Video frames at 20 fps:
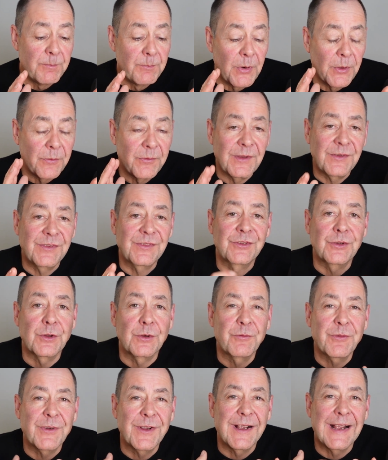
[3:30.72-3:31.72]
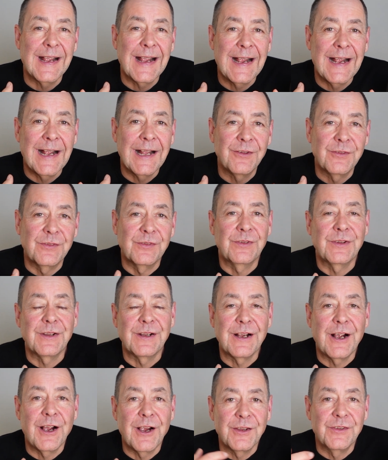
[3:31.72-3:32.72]
But this sort of adds
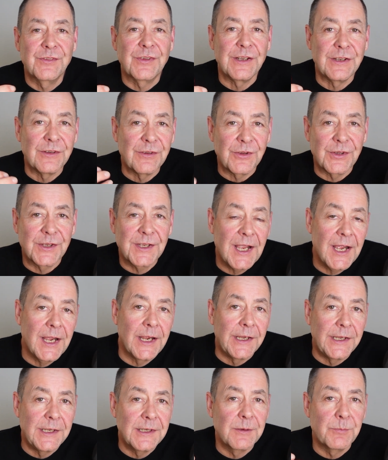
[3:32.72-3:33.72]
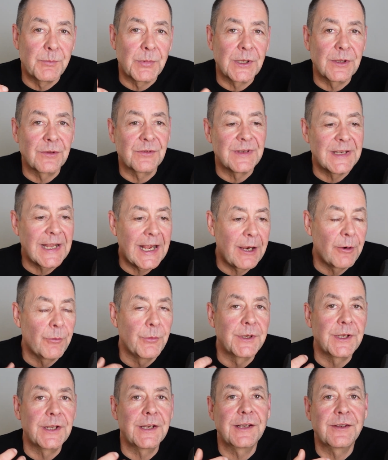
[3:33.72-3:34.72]
icing to the cake, because now
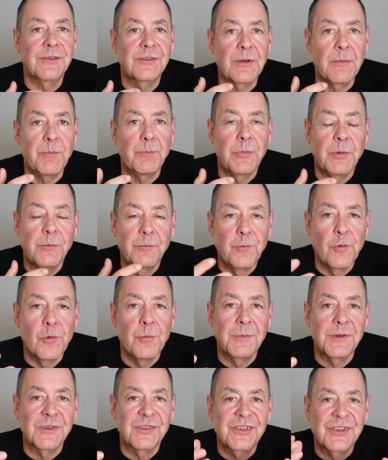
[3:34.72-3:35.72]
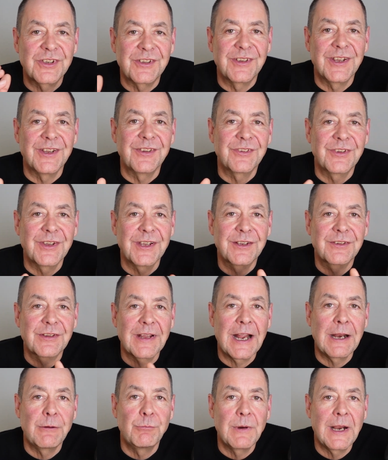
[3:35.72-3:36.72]
we're getting some performance statistics
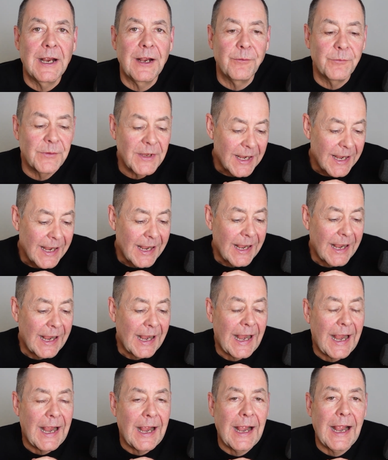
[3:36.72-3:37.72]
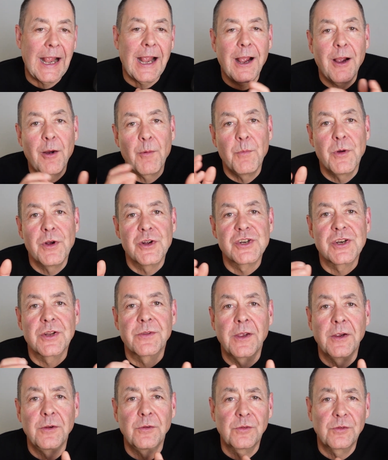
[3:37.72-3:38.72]
around how much of
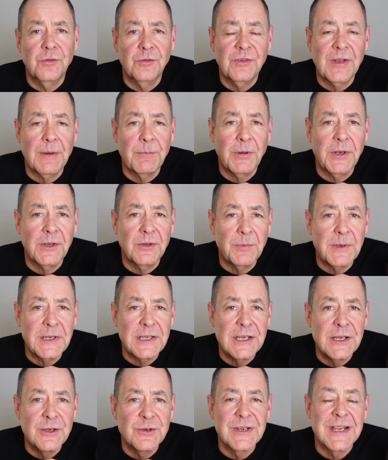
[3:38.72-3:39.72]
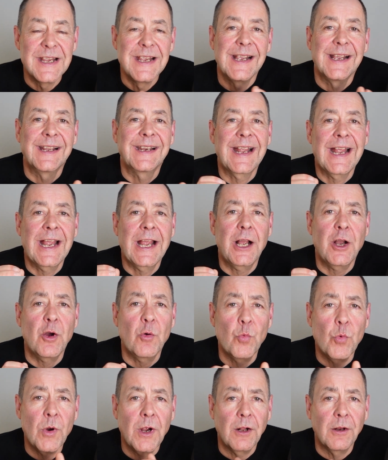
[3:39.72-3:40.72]
those templates being used and how
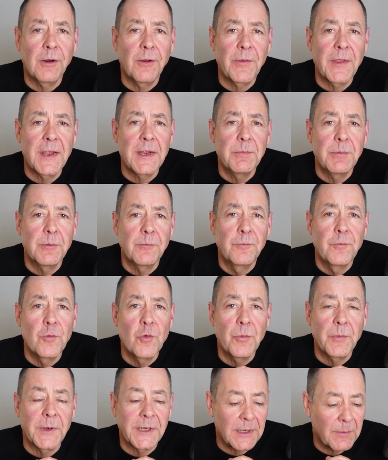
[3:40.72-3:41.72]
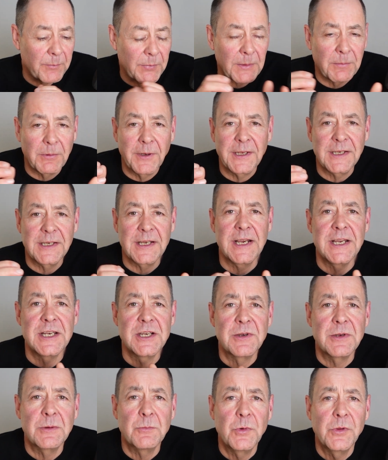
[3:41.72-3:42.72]
well are they performing. Are people
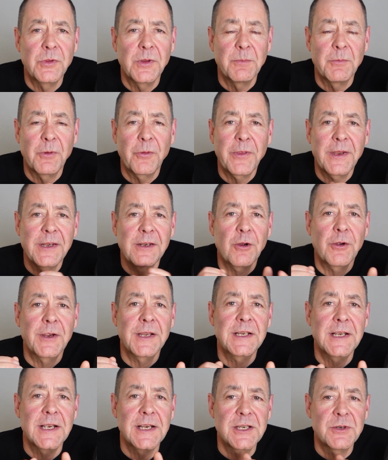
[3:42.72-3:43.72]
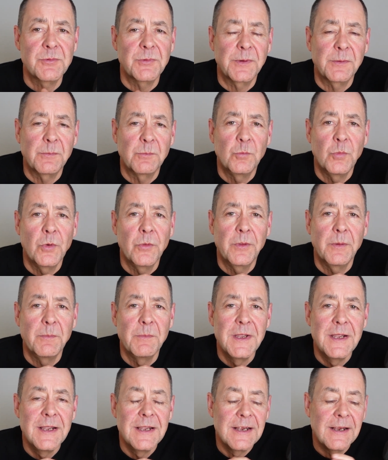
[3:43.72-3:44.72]
engaging with them, or are they not engaging with them?
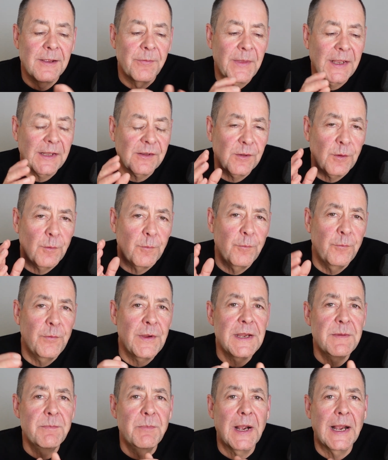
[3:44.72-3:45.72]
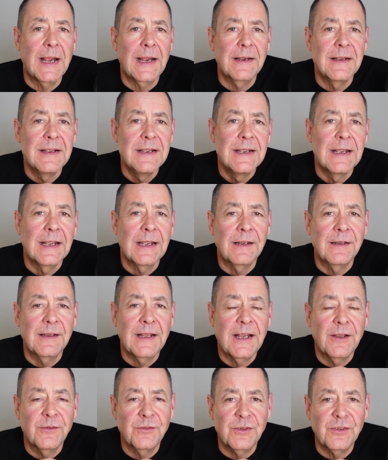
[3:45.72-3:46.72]
And that sort of feedback
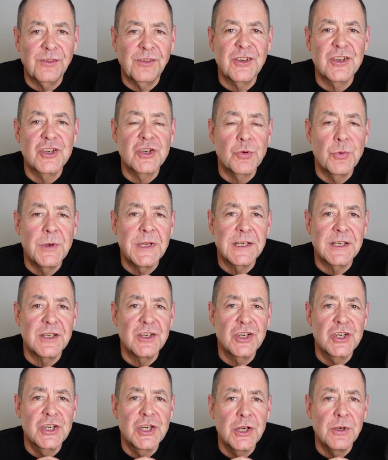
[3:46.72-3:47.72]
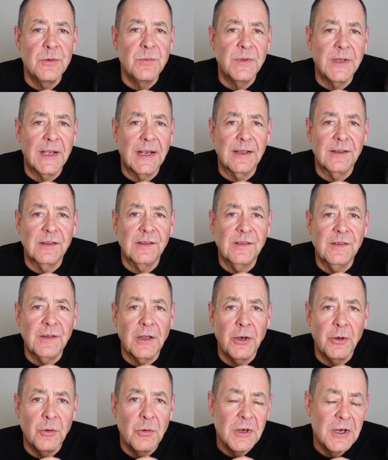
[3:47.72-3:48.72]
allows us to tweak and tune that,
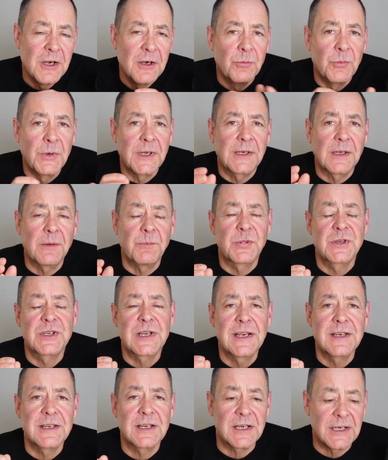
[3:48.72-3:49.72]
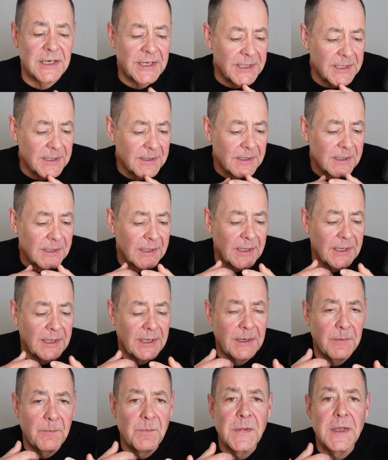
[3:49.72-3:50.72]
so we can potentially
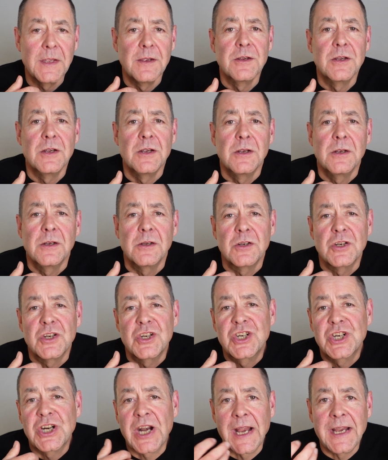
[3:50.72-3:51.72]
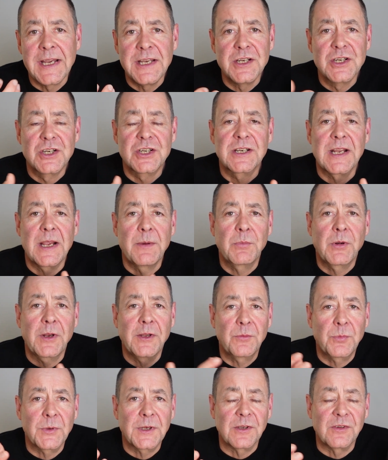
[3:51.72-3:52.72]
change
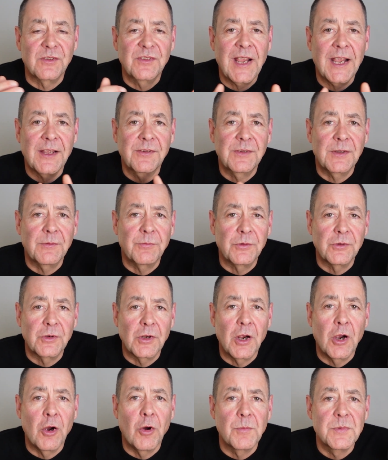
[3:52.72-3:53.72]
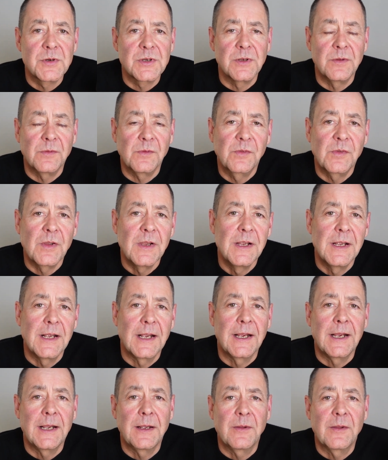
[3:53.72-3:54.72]
templates, we can test different options
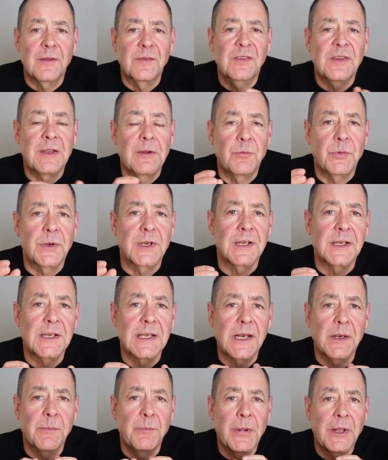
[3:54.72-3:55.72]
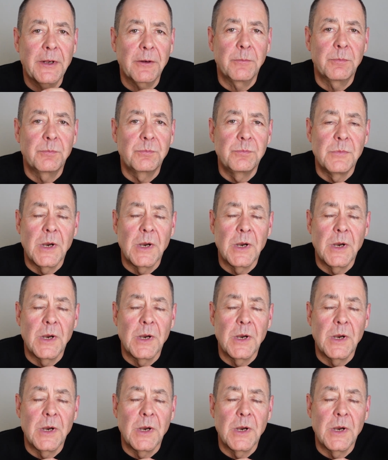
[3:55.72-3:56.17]
and see if we can get a better